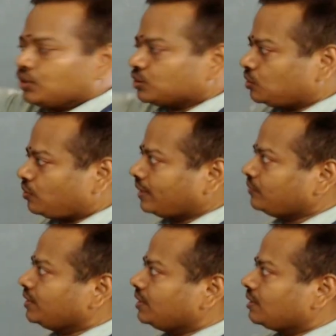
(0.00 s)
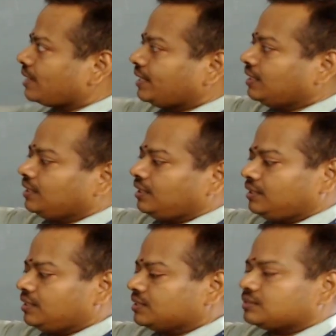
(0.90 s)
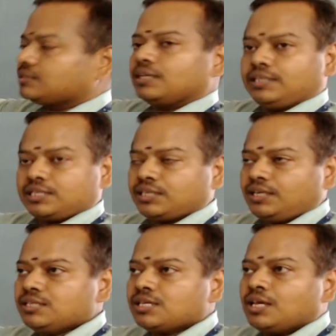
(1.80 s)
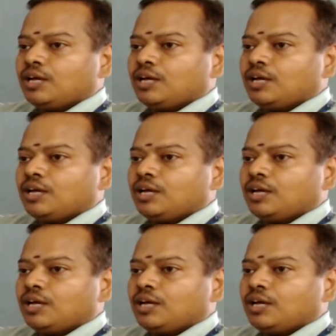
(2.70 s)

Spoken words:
So why we are writing in this, in the sense,